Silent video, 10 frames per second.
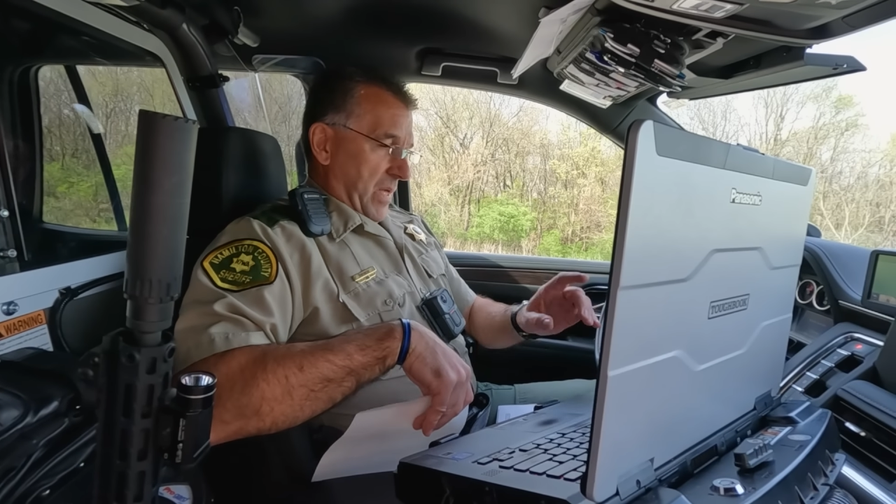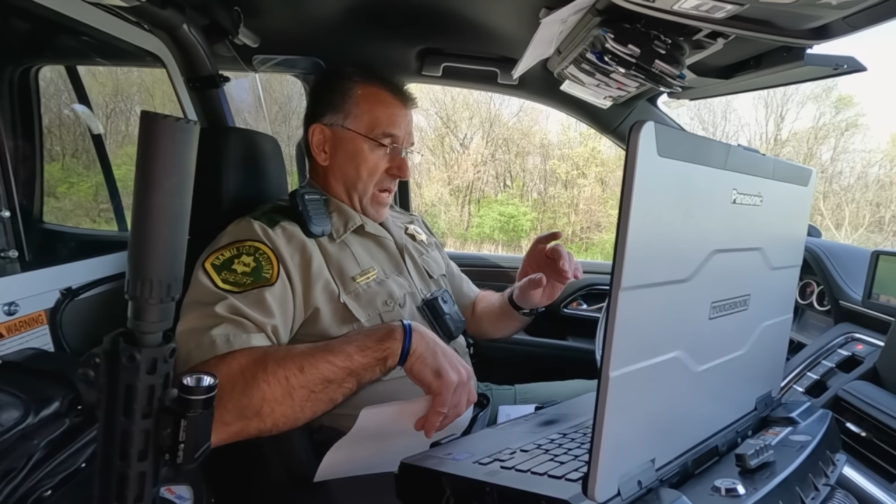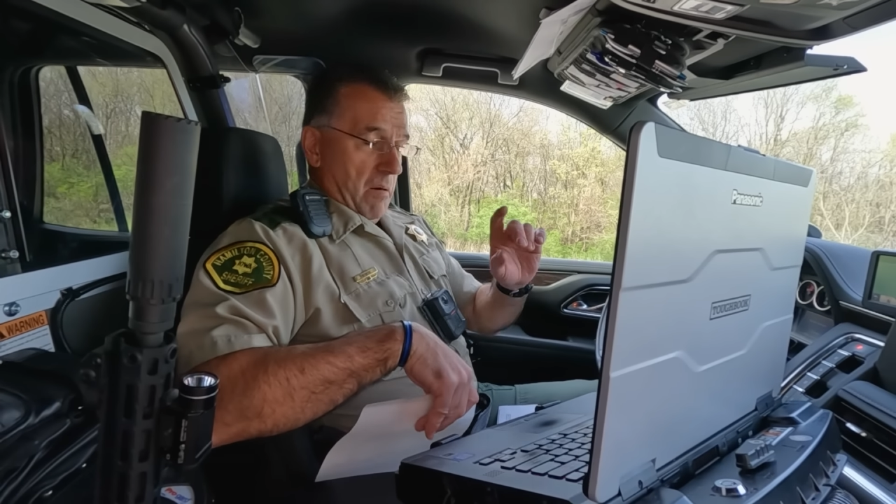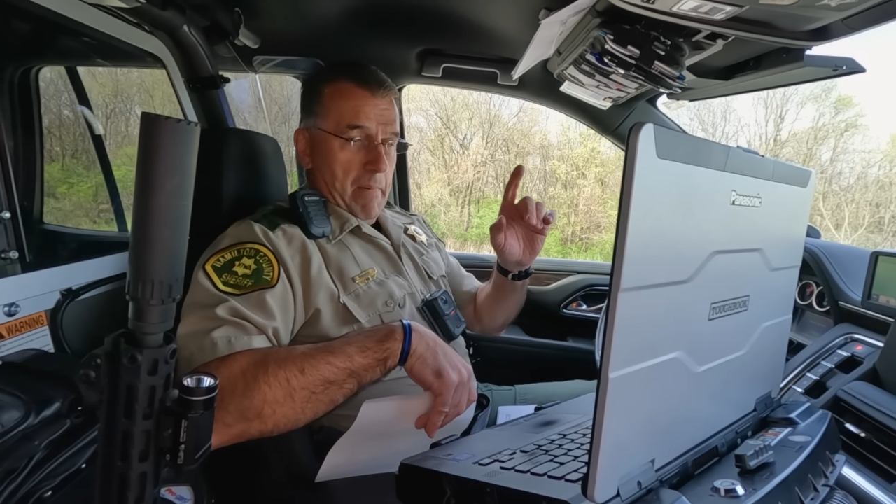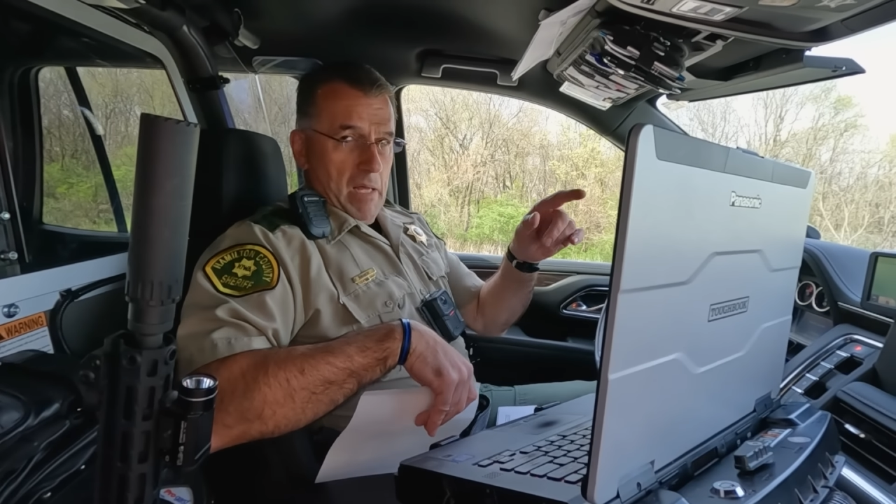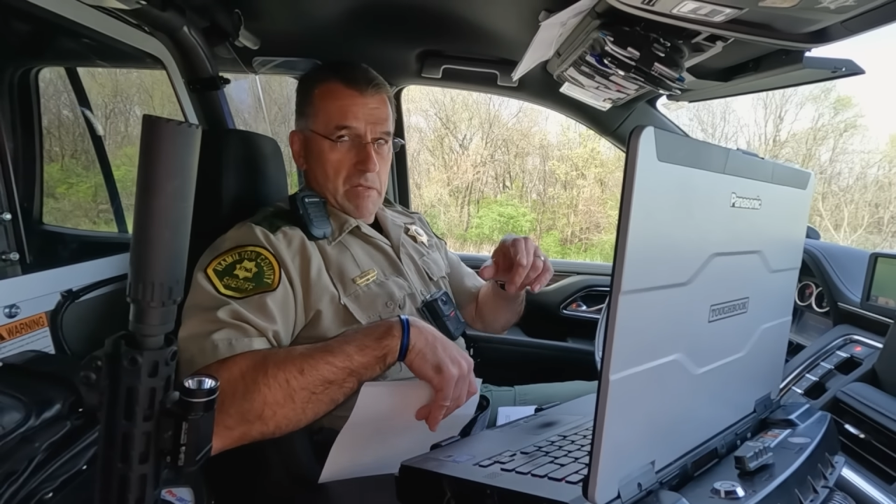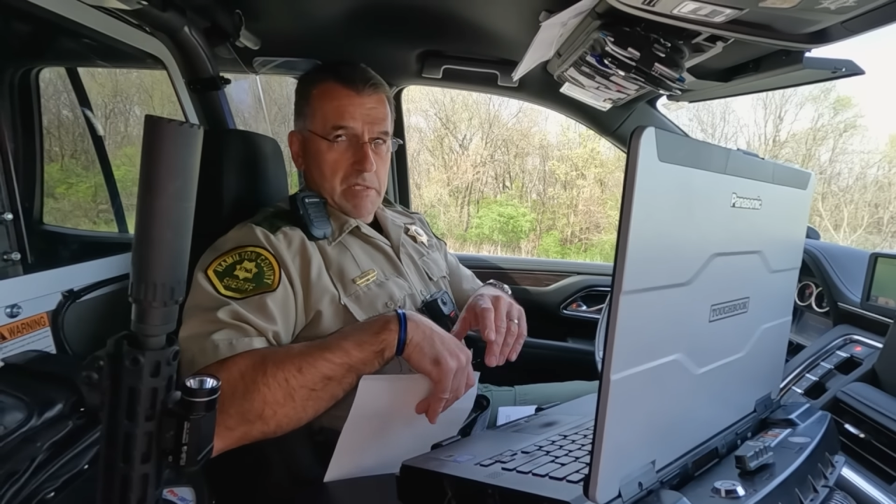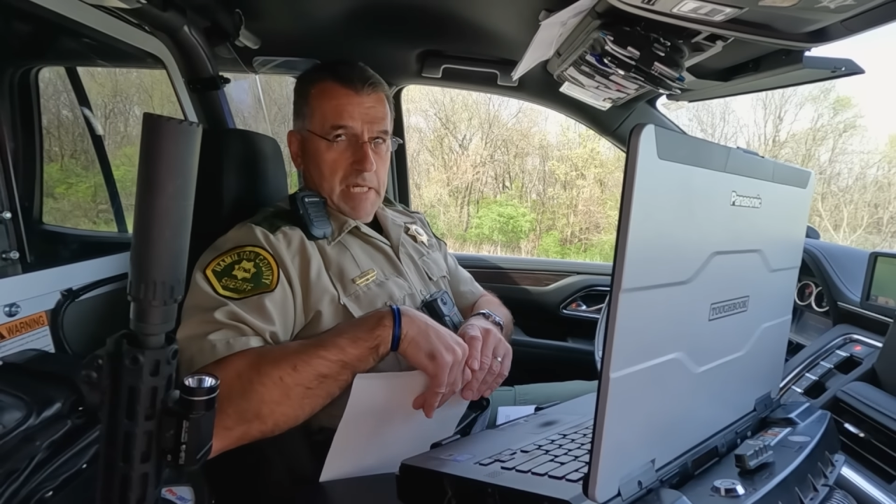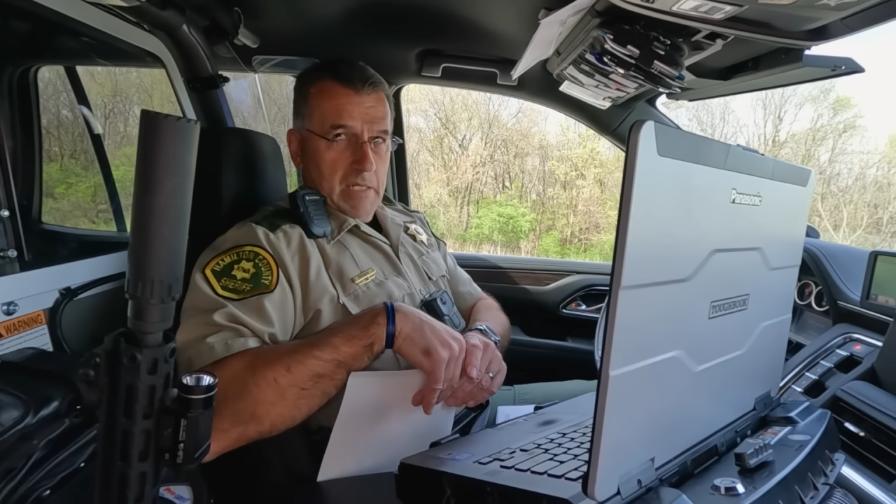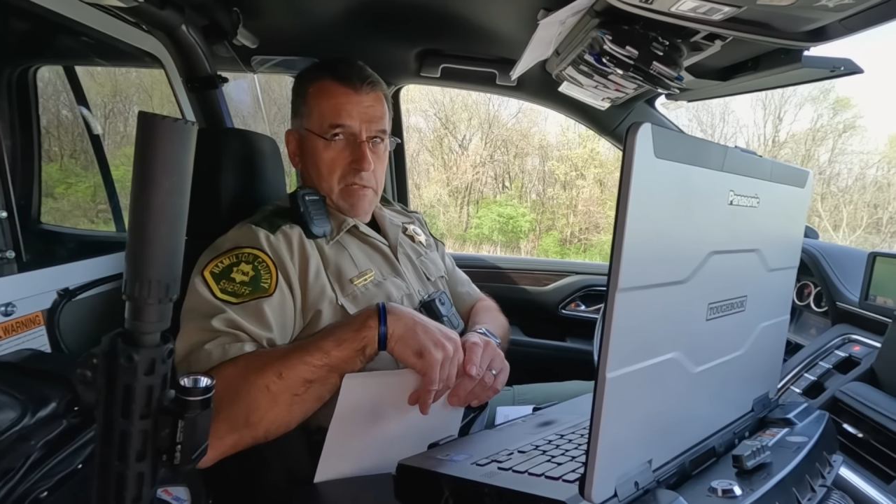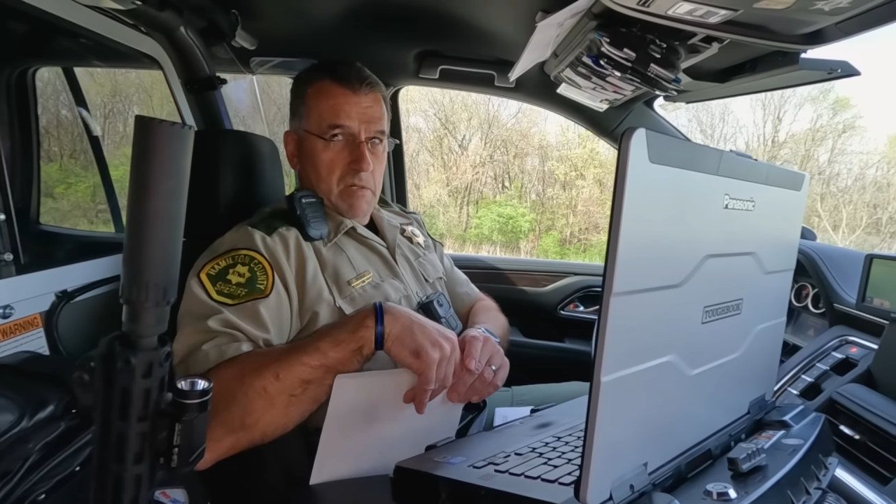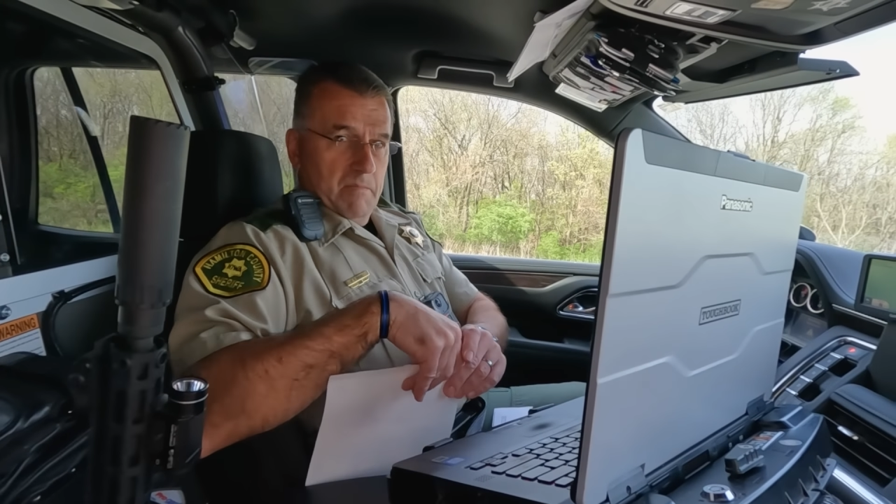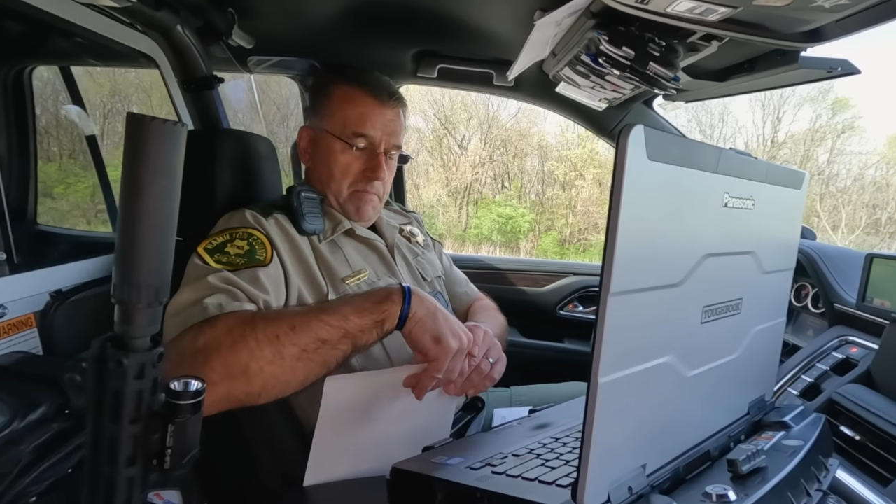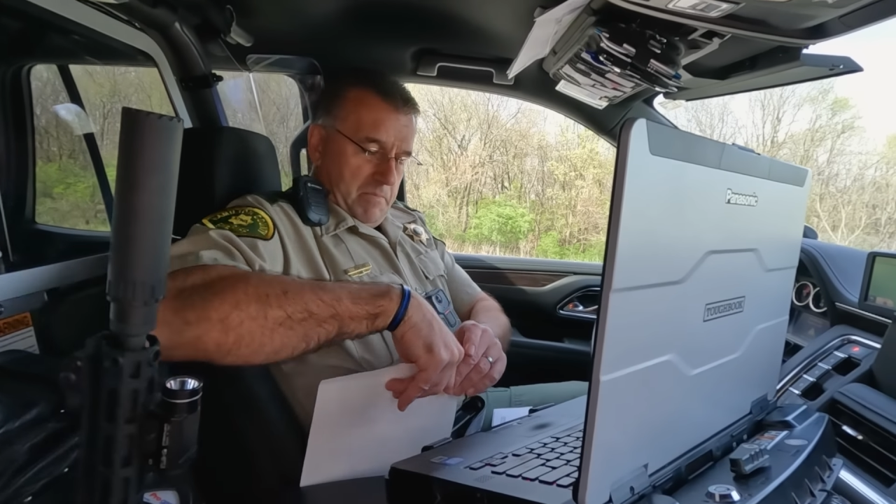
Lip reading: and I'll mail the ticket to them